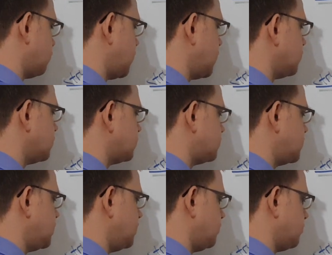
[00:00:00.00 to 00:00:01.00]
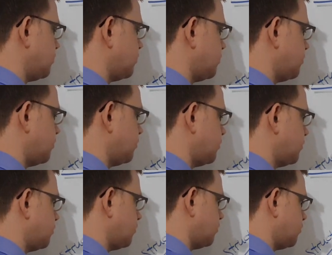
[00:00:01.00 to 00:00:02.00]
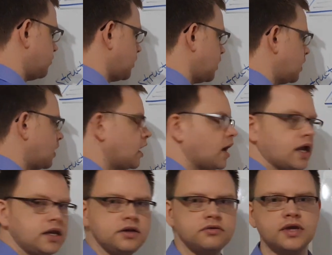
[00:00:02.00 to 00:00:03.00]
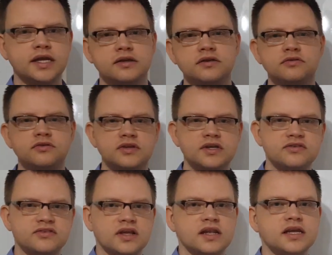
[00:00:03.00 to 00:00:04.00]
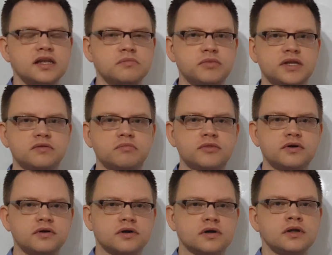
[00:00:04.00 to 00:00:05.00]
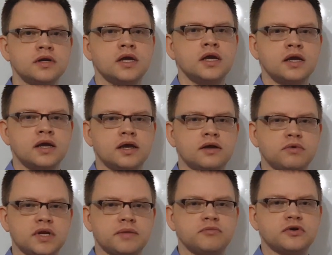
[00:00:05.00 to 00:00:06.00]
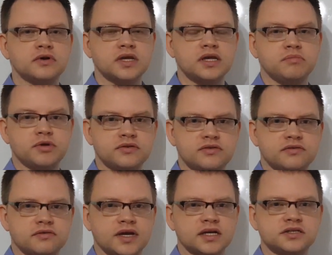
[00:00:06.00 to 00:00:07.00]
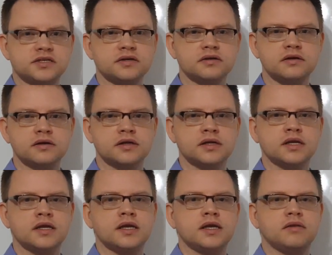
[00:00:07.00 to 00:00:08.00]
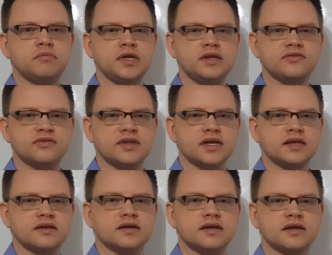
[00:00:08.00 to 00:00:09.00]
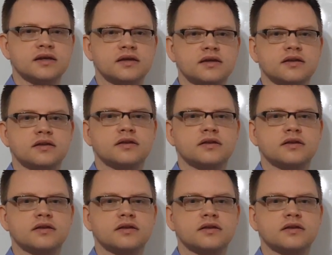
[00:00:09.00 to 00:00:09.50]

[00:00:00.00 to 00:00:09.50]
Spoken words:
real team. I need to get into this a little bit more. When I'm talking about structure, it means that the